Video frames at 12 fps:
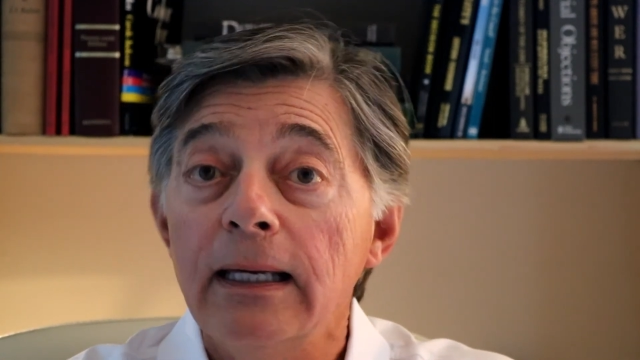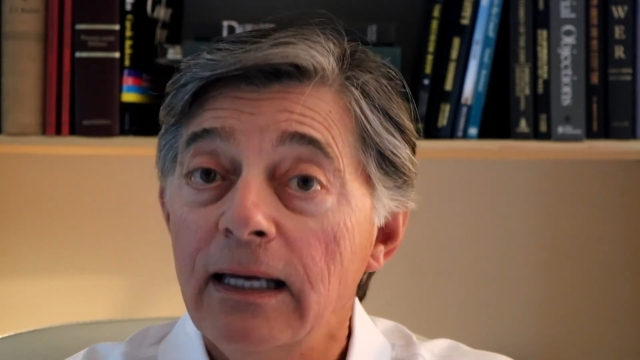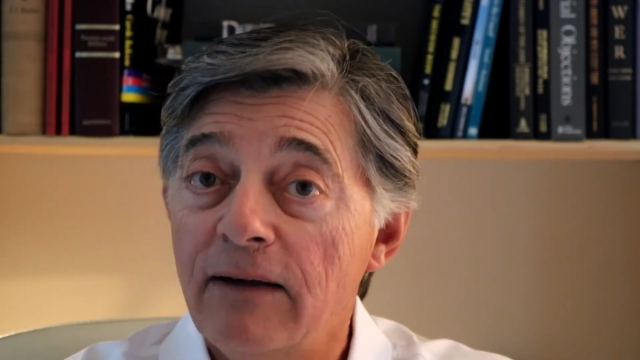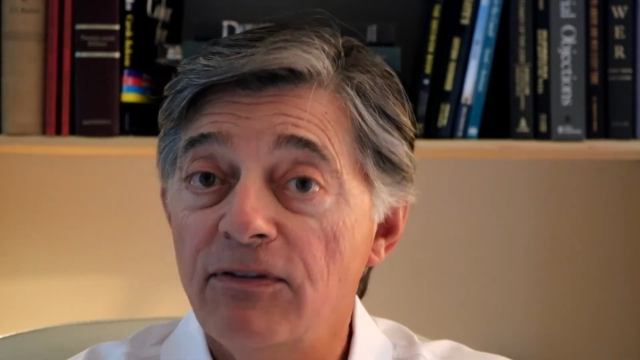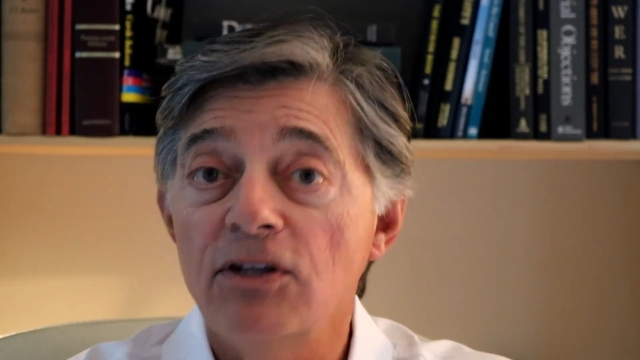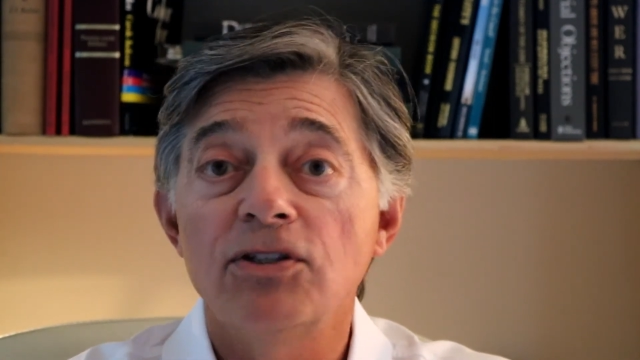
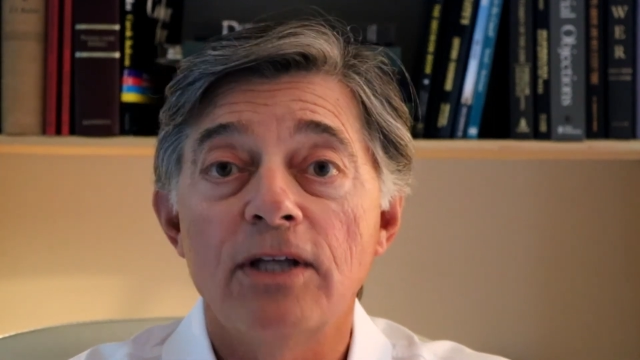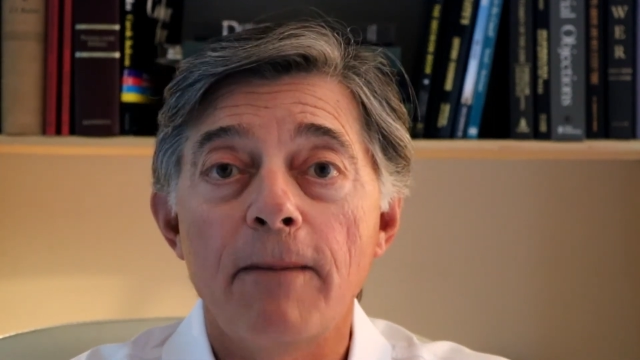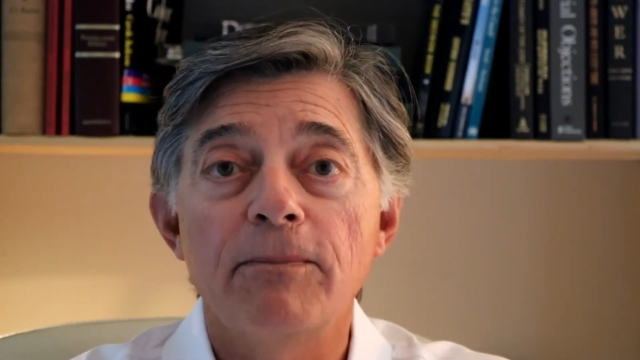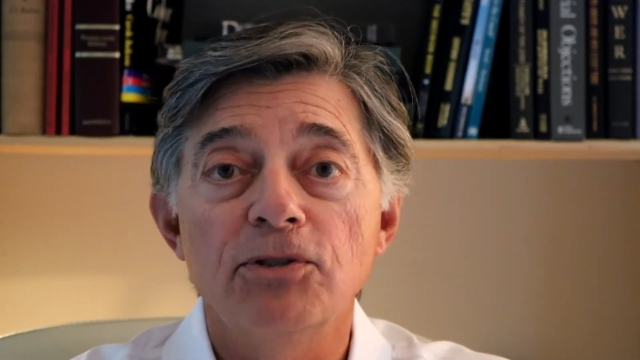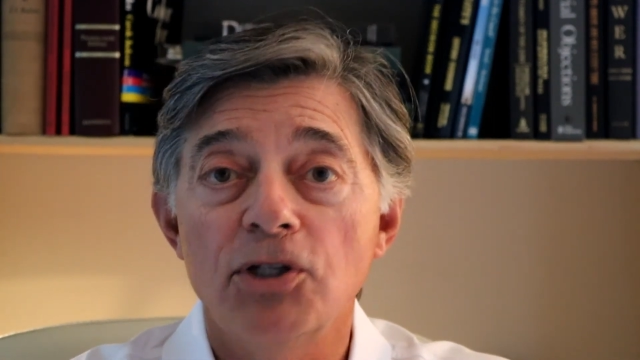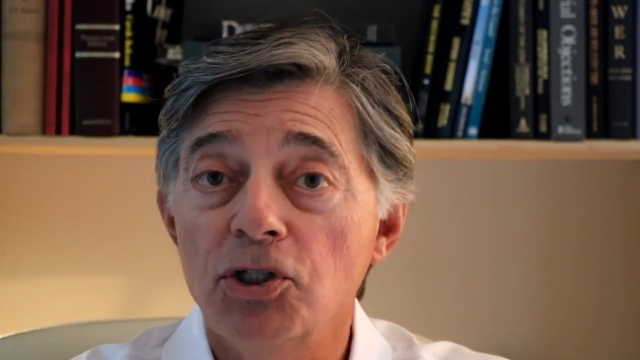if this
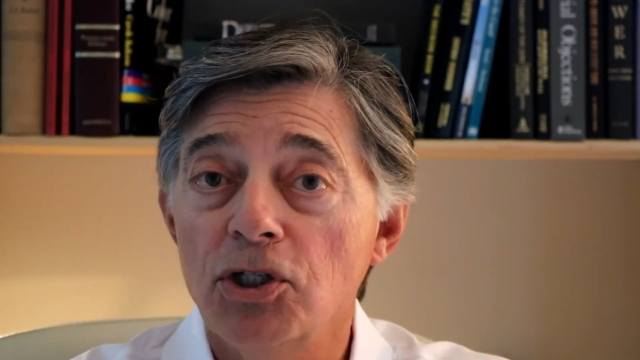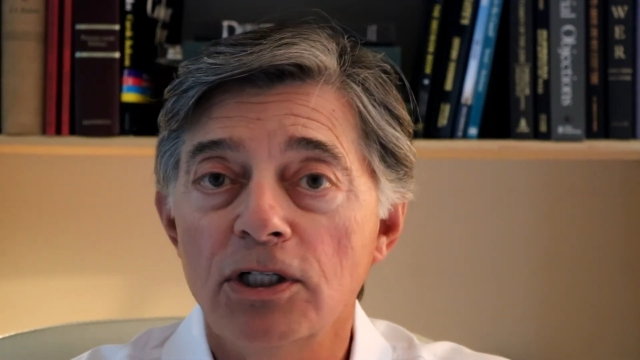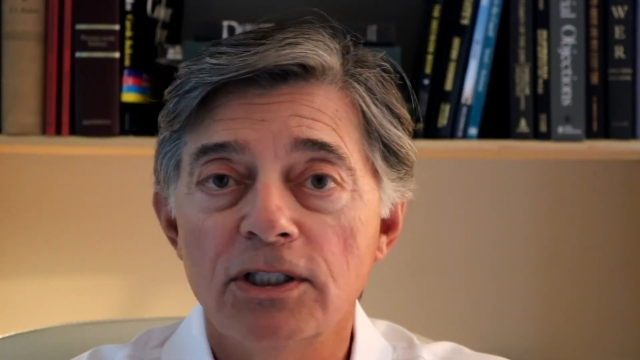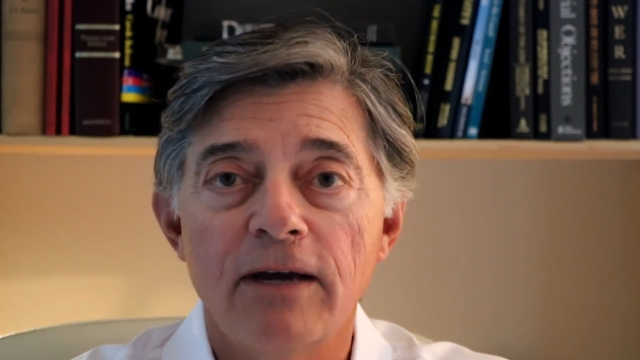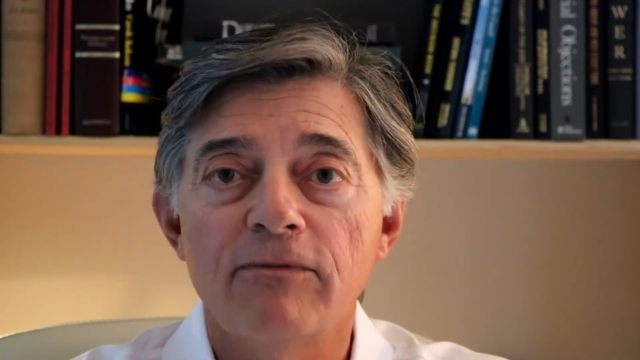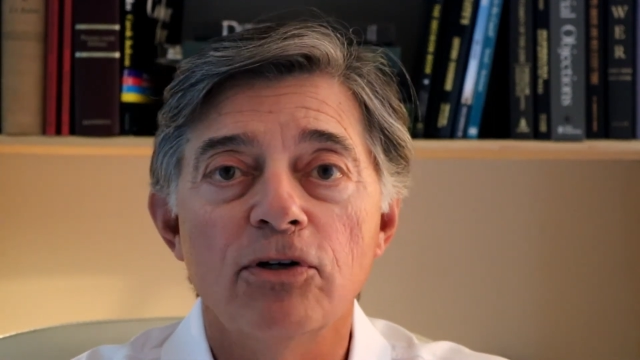deposition
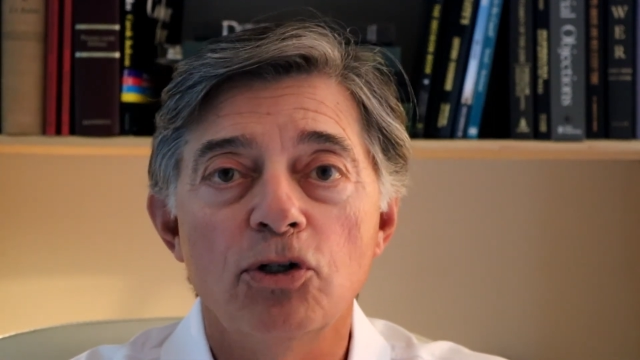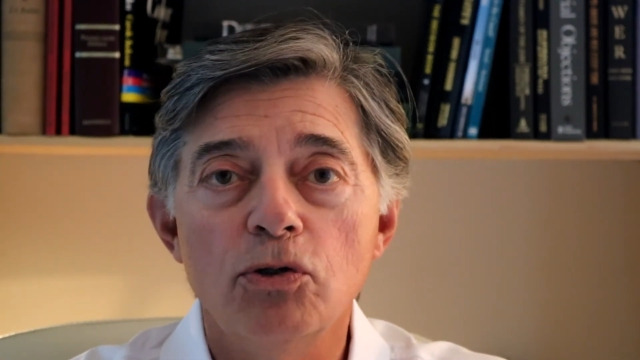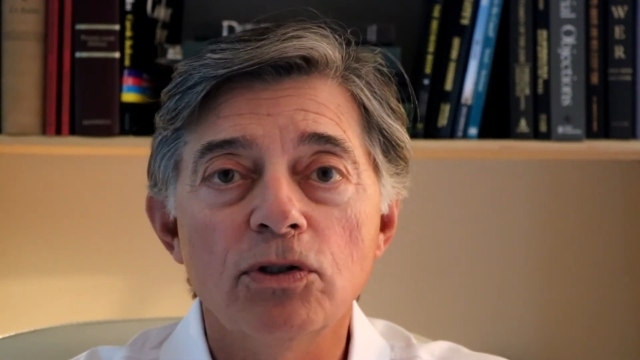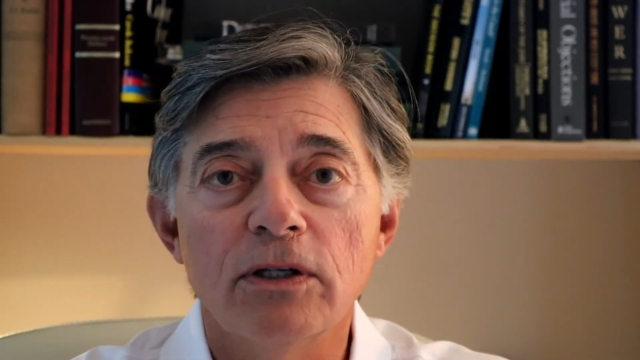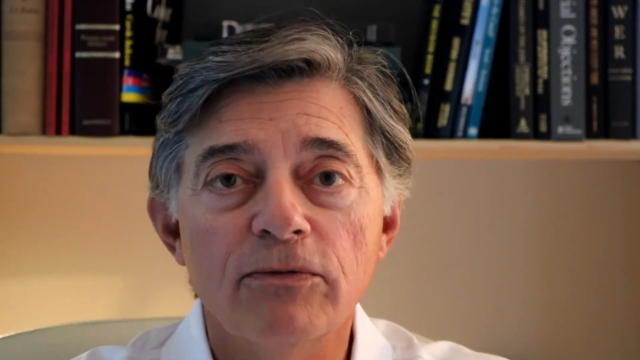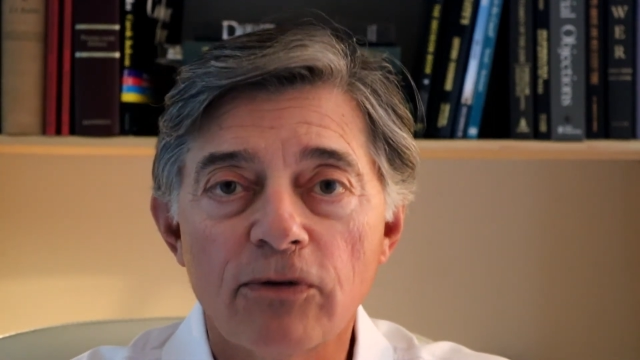is ever
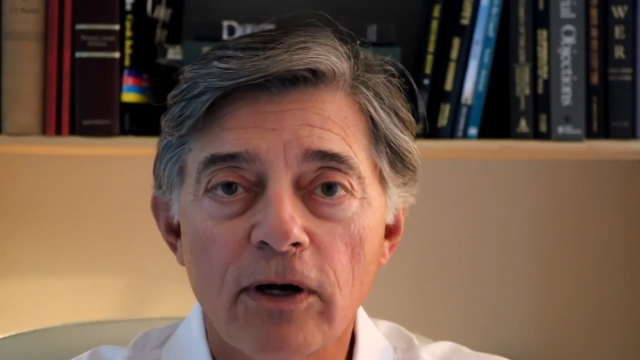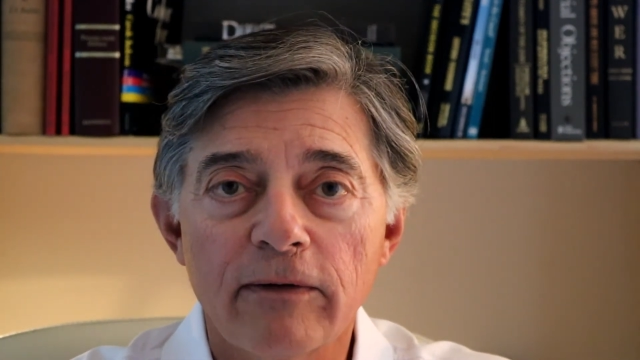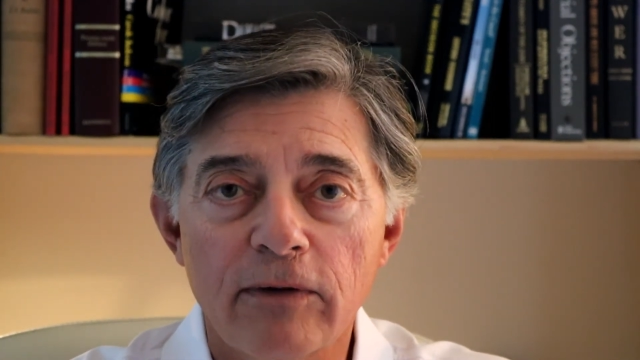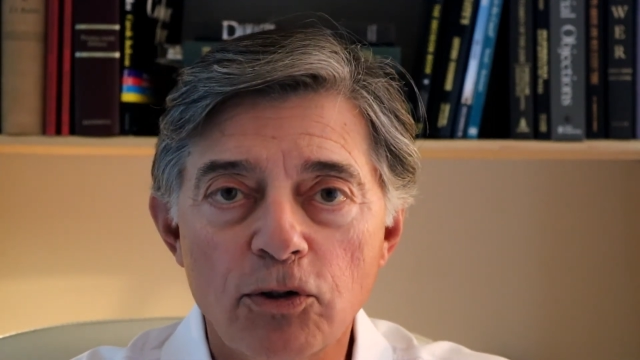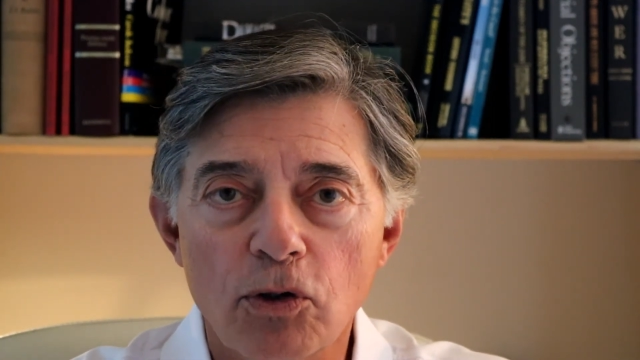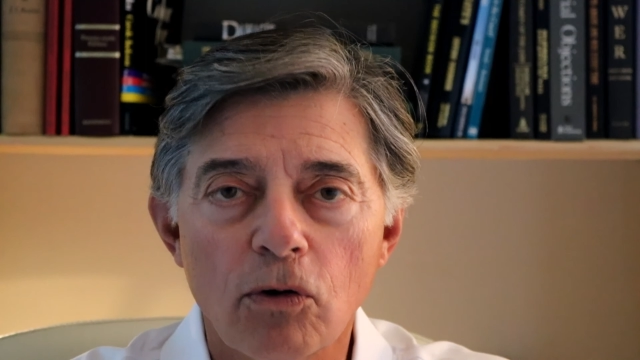used in front of
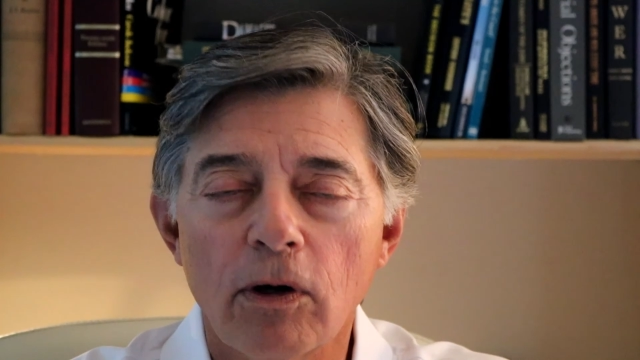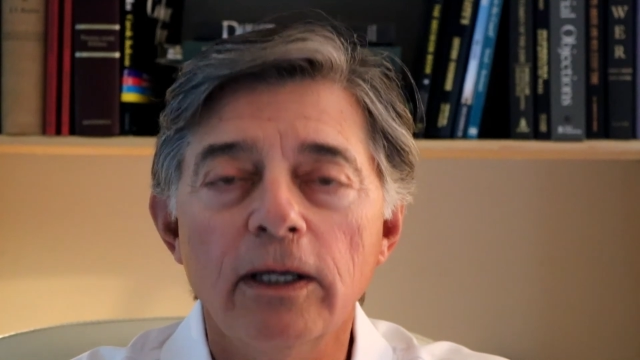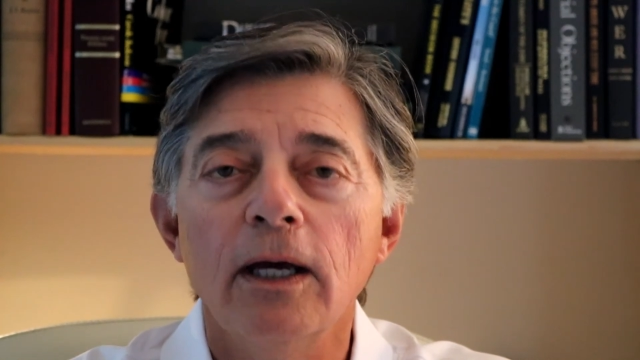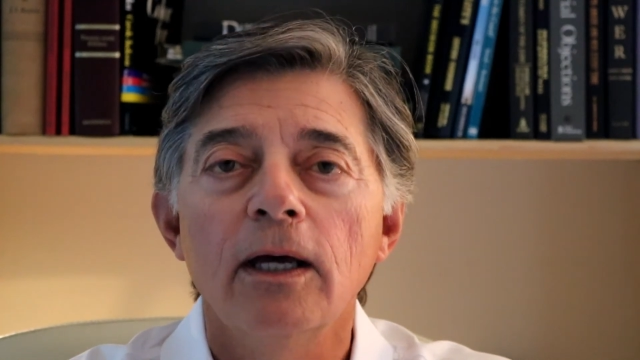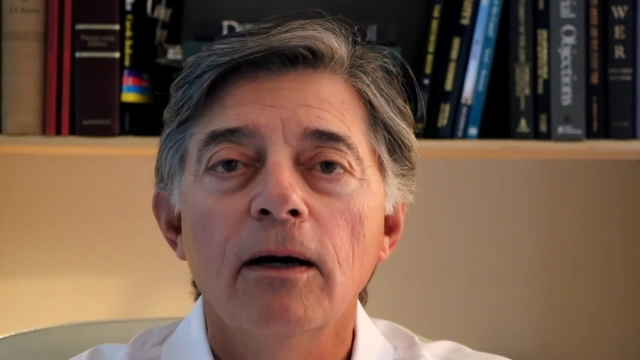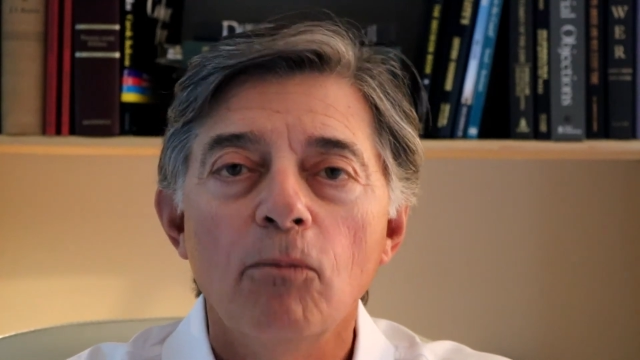a jury,